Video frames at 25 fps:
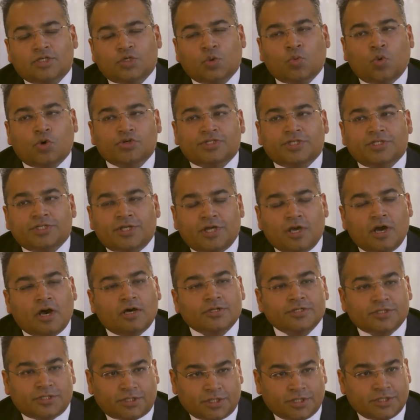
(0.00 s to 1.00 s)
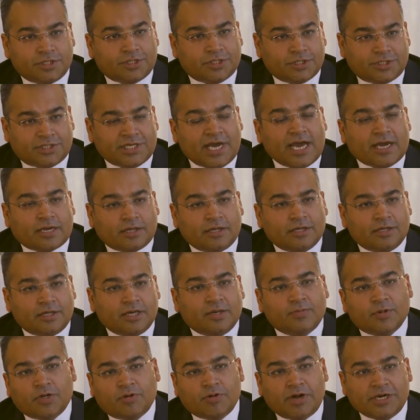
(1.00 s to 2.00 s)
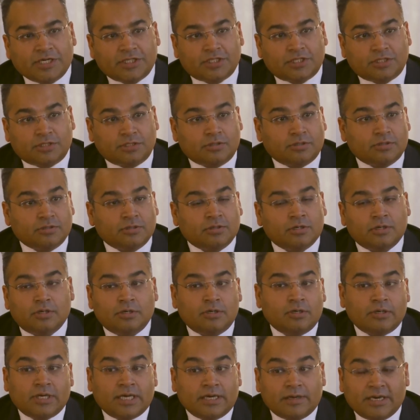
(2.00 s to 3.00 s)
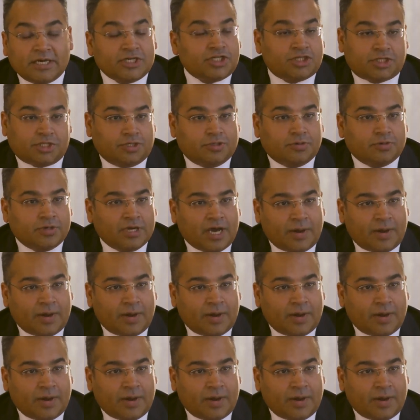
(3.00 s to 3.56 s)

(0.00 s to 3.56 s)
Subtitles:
So what is the answer to tackling the immigration issue?